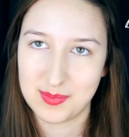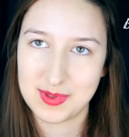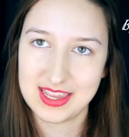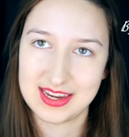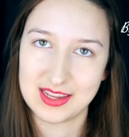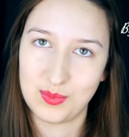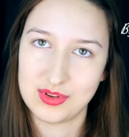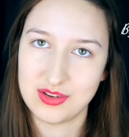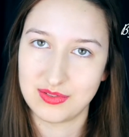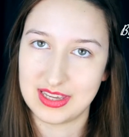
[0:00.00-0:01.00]
the beginning,
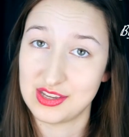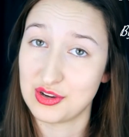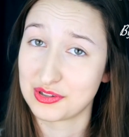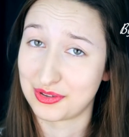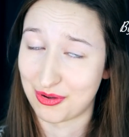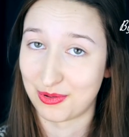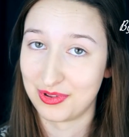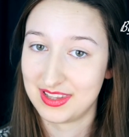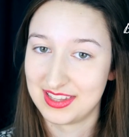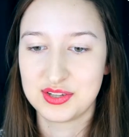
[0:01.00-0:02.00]
when you get your goal,
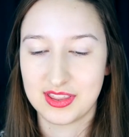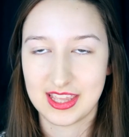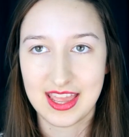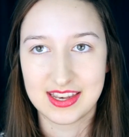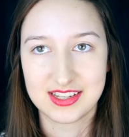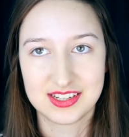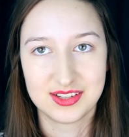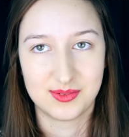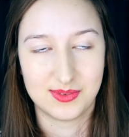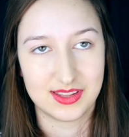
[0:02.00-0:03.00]
to the end,
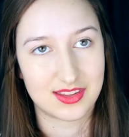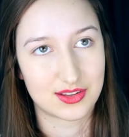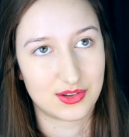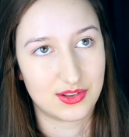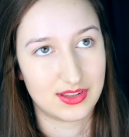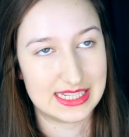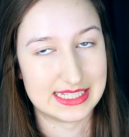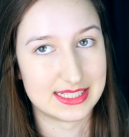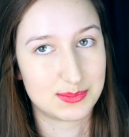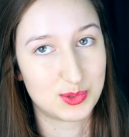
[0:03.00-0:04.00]
when the goal
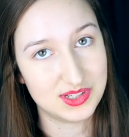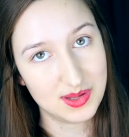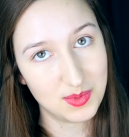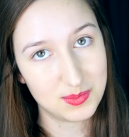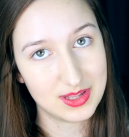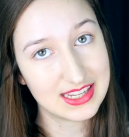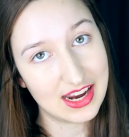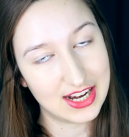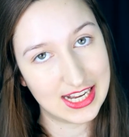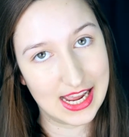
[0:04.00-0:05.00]
is presumably carried